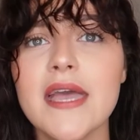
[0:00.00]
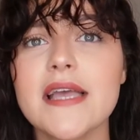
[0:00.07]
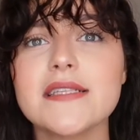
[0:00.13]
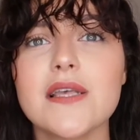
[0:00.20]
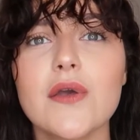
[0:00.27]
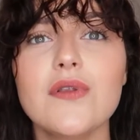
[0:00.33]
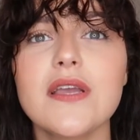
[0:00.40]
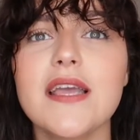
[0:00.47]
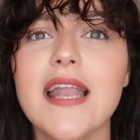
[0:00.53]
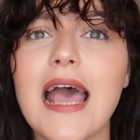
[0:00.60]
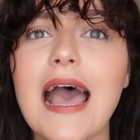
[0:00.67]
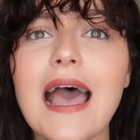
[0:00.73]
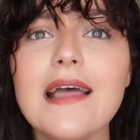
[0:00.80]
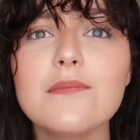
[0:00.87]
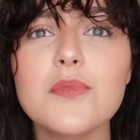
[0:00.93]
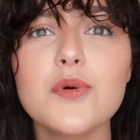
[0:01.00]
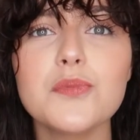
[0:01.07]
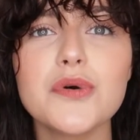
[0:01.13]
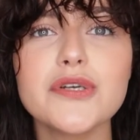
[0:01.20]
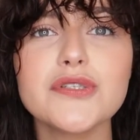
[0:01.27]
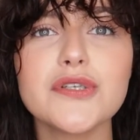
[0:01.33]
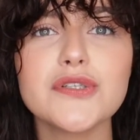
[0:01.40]
is only going to add more
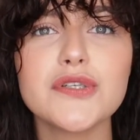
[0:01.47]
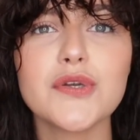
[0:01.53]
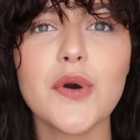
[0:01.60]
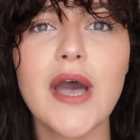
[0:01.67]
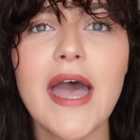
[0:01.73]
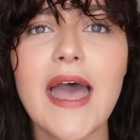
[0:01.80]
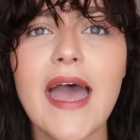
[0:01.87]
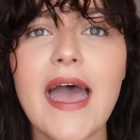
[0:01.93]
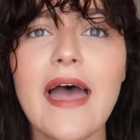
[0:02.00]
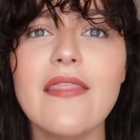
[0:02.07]
moisture to your hair